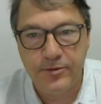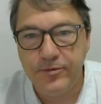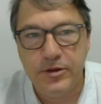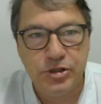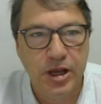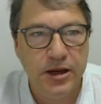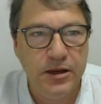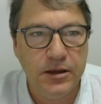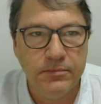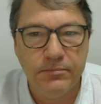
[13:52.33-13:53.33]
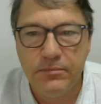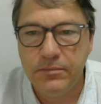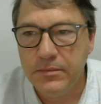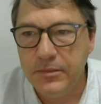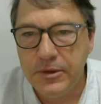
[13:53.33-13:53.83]
of the shading
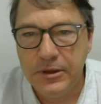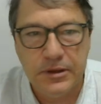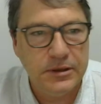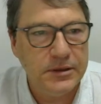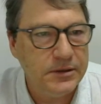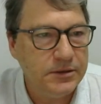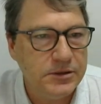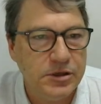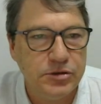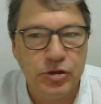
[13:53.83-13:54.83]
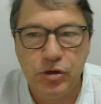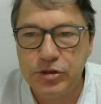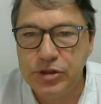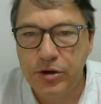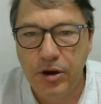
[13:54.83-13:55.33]
so it's
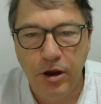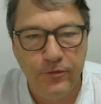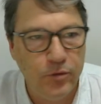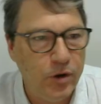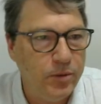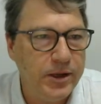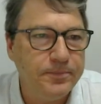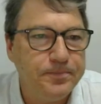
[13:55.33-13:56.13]
not so overwhelming.